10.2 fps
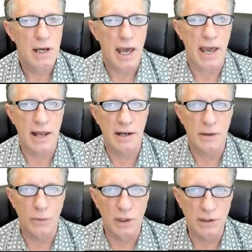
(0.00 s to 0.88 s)
and
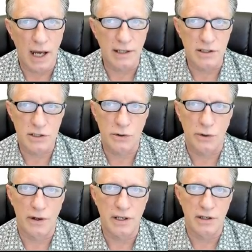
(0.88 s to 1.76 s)
it will not
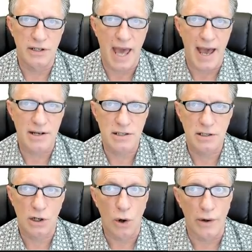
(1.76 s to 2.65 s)
destroy your
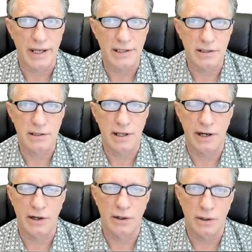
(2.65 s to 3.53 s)
Dash coins that
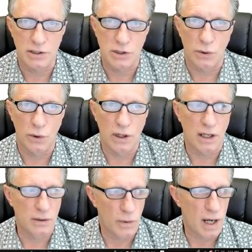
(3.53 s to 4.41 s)
are stored
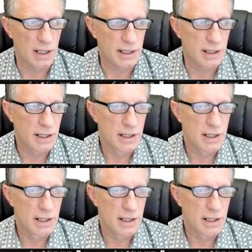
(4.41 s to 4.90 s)
on the wallet.